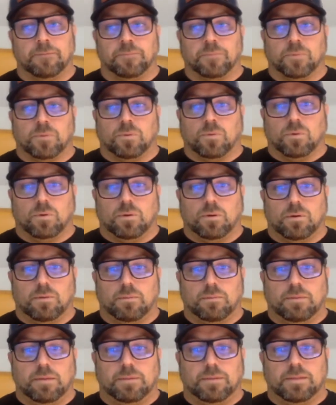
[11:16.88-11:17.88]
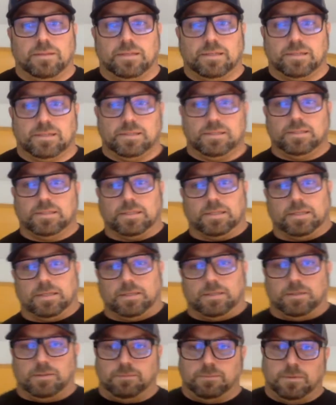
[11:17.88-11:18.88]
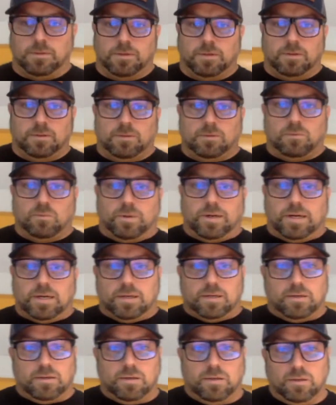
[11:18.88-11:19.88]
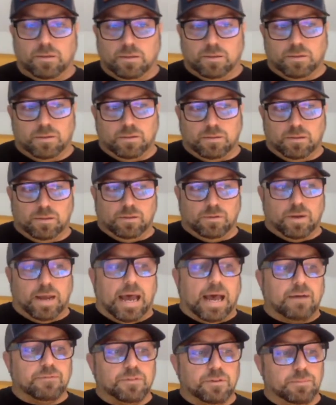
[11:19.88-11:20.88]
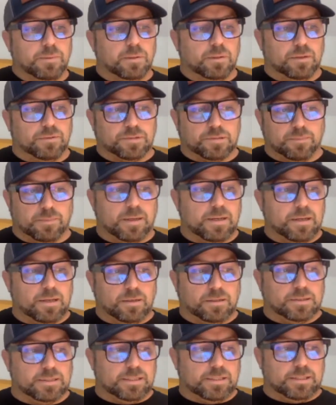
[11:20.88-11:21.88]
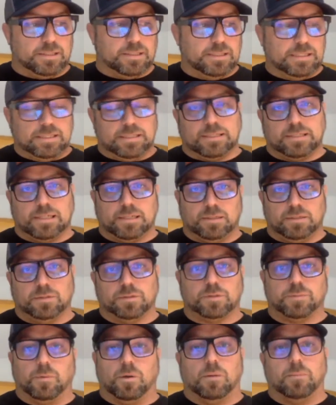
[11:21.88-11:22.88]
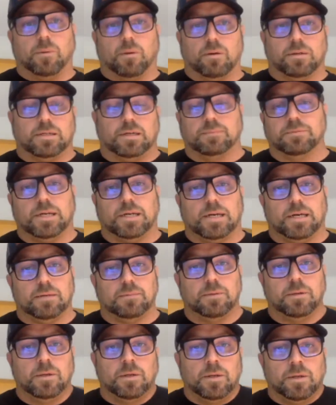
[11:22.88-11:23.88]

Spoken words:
Or maybe this is where you have the ability of somebody else that just needs this like a little small part-time job.